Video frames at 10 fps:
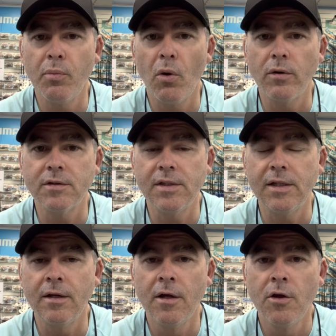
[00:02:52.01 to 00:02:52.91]
pots
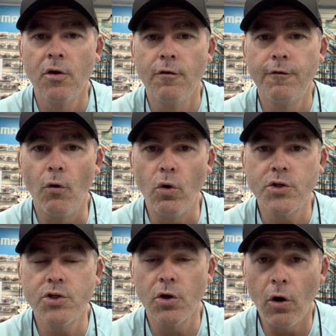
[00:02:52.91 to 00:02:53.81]
in for
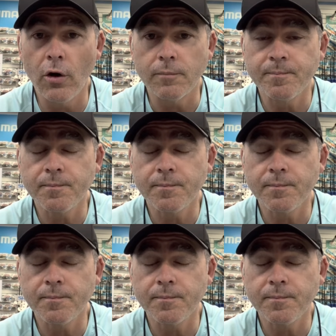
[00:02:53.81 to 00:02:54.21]
sure.